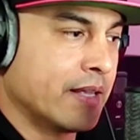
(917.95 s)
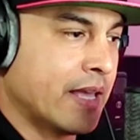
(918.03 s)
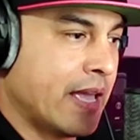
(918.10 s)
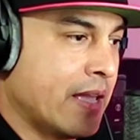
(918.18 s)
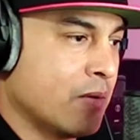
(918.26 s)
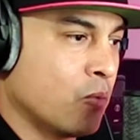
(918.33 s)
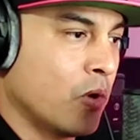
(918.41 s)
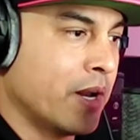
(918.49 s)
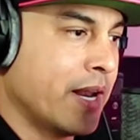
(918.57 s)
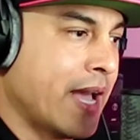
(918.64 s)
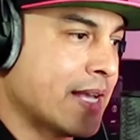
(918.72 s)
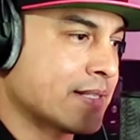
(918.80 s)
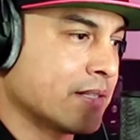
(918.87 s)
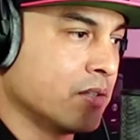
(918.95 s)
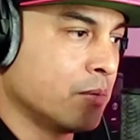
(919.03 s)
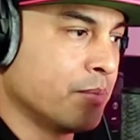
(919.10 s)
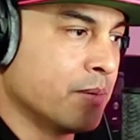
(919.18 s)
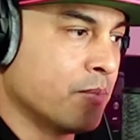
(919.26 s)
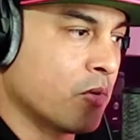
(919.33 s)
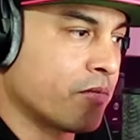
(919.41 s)
And one has a little
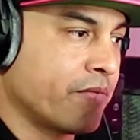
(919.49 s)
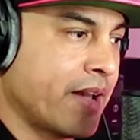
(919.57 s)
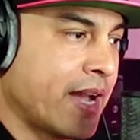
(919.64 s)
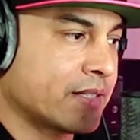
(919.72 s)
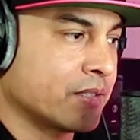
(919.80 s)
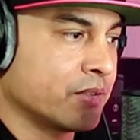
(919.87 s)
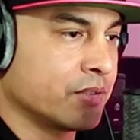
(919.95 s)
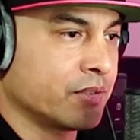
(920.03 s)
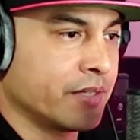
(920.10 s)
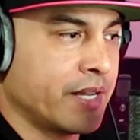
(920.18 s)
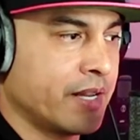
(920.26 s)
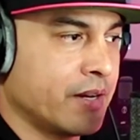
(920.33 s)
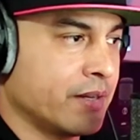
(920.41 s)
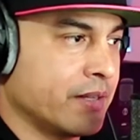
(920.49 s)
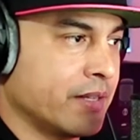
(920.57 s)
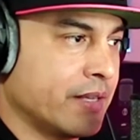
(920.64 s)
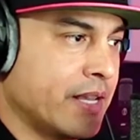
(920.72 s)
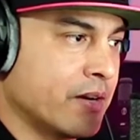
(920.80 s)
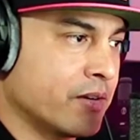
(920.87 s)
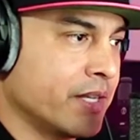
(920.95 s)
bit more factor
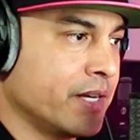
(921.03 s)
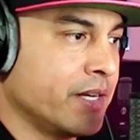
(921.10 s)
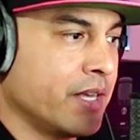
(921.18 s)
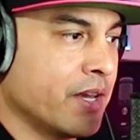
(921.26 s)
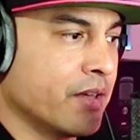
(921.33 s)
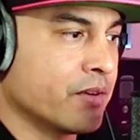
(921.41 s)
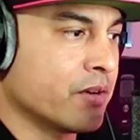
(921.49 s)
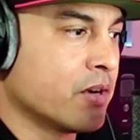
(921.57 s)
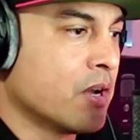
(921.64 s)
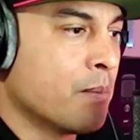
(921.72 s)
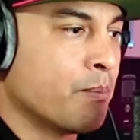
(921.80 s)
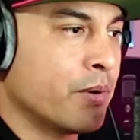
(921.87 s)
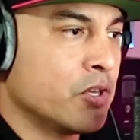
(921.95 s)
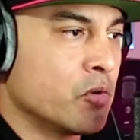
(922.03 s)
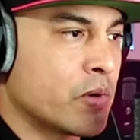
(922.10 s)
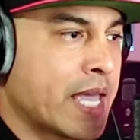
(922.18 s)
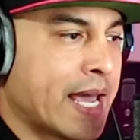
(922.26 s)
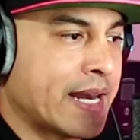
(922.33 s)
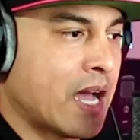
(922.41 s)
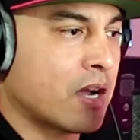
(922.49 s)
here than the other, but you
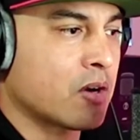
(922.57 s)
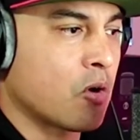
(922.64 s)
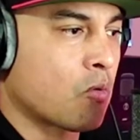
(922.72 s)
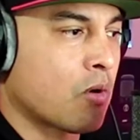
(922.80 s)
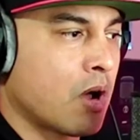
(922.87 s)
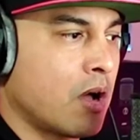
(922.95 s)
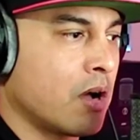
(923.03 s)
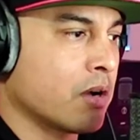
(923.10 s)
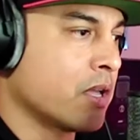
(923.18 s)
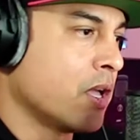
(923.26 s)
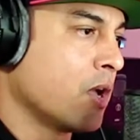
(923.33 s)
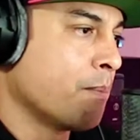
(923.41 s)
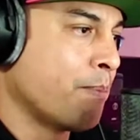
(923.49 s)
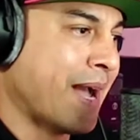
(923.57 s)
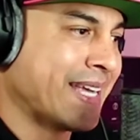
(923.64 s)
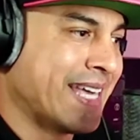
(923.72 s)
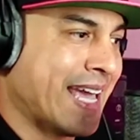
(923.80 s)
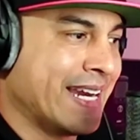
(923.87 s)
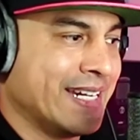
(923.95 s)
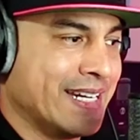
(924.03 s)
cannot go wrong by
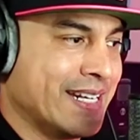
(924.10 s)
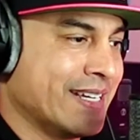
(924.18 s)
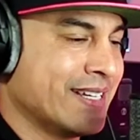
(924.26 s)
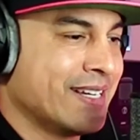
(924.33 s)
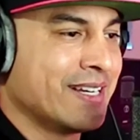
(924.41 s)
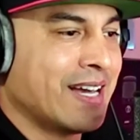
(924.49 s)
getting it.